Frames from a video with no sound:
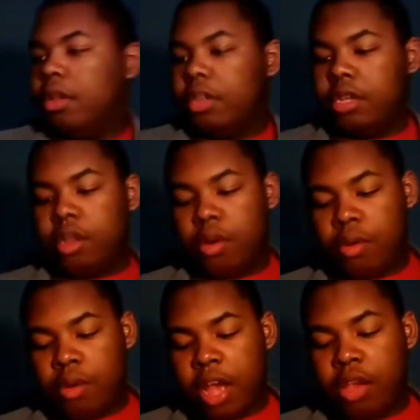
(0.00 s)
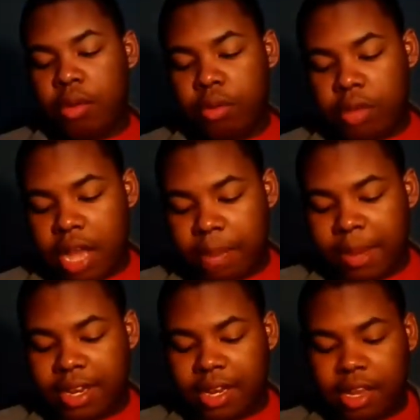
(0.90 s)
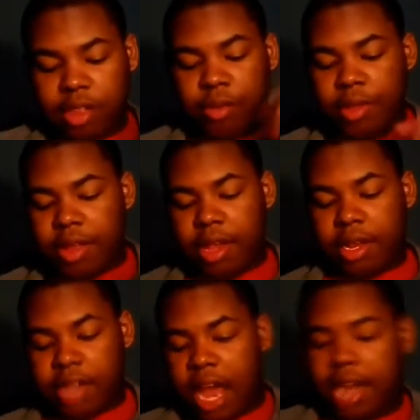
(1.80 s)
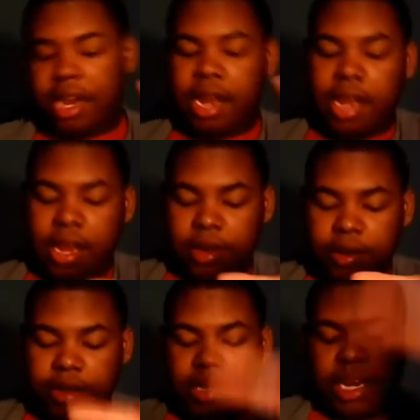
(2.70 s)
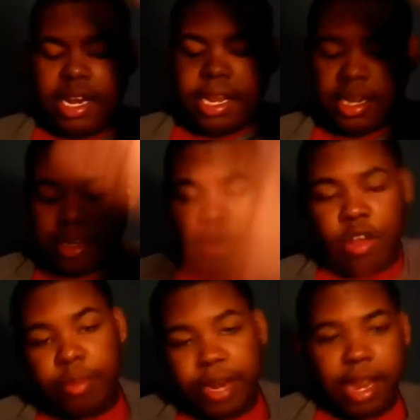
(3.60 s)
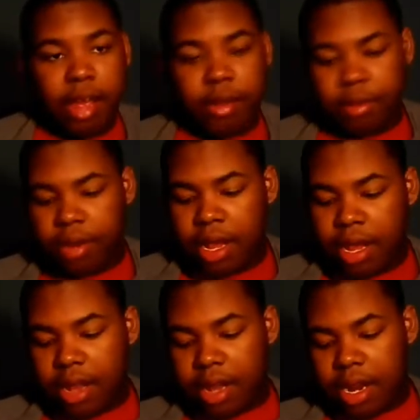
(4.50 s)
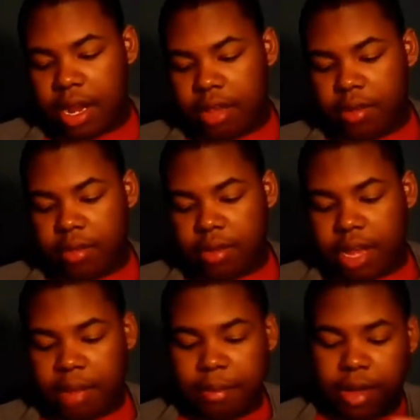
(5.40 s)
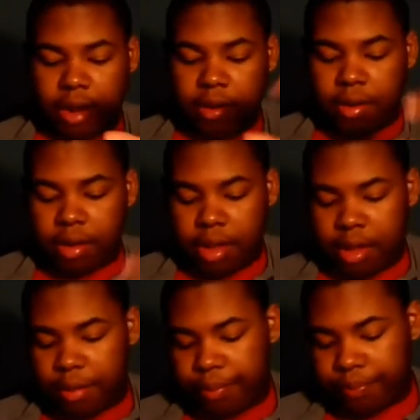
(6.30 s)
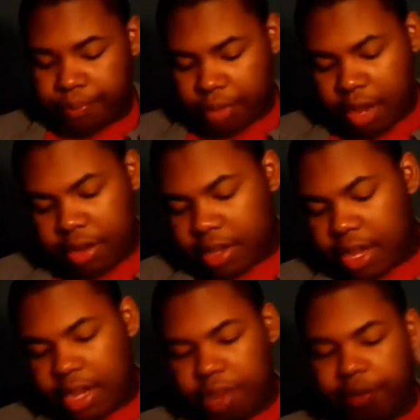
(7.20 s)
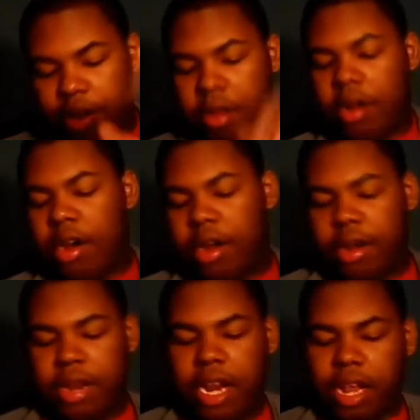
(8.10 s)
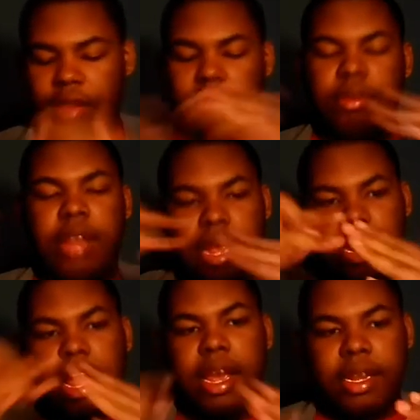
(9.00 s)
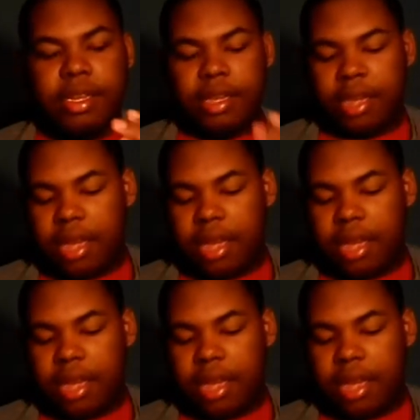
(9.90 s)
So I used like basically 3 things. I did CDs all the way down, then I used like my I used like a different card, then I used like lines,